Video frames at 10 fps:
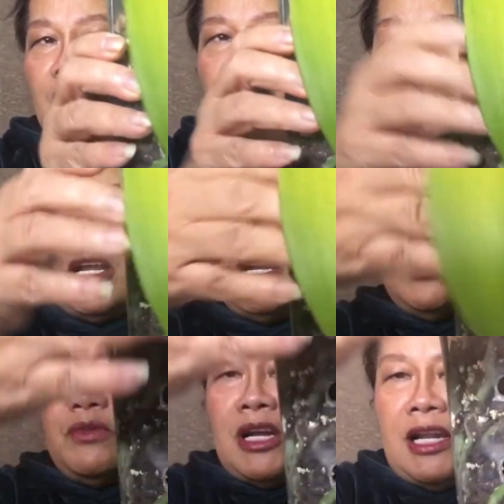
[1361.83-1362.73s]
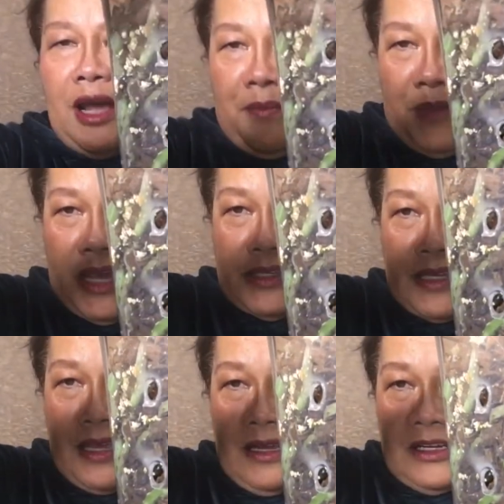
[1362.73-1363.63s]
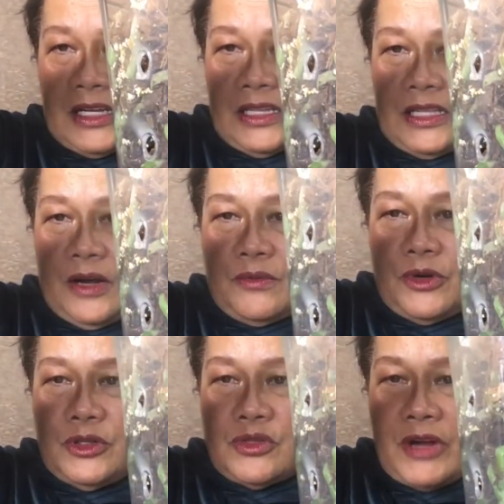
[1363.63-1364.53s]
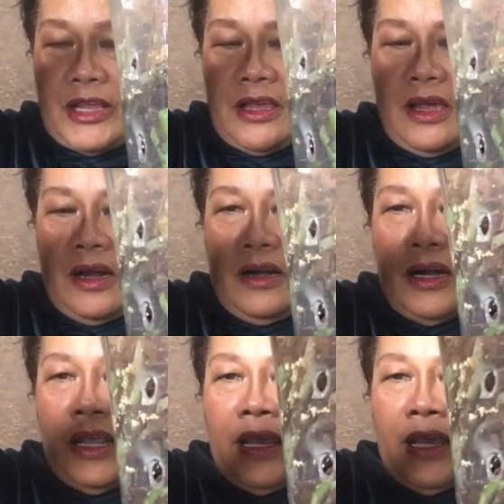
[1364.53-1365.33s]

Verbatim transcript: really, really amazing? Look at that root right here.